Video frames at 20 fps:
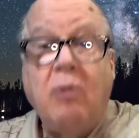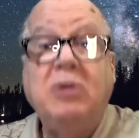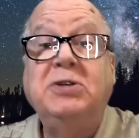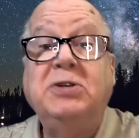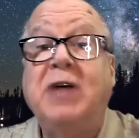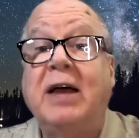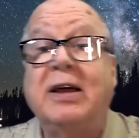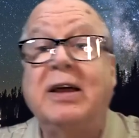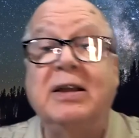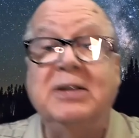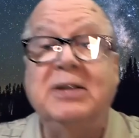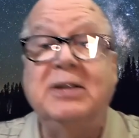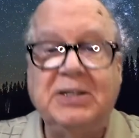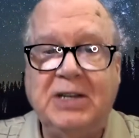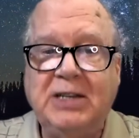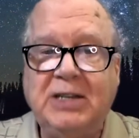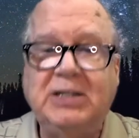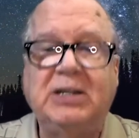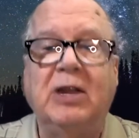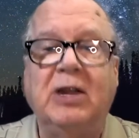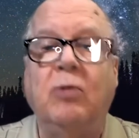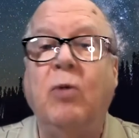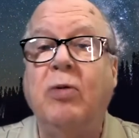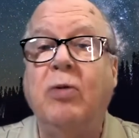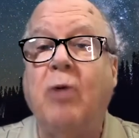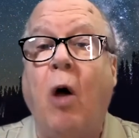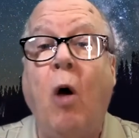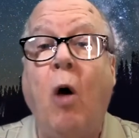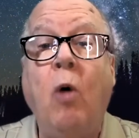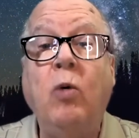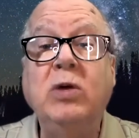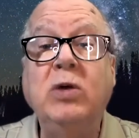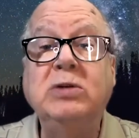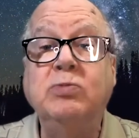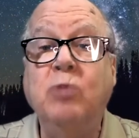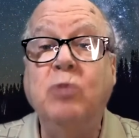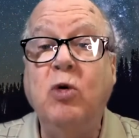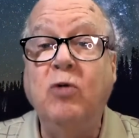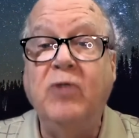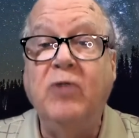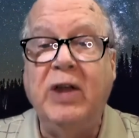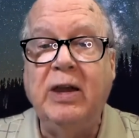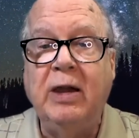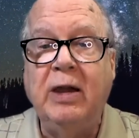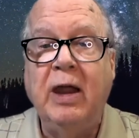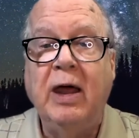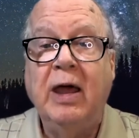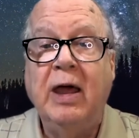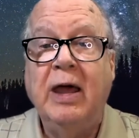is that consistent with always moving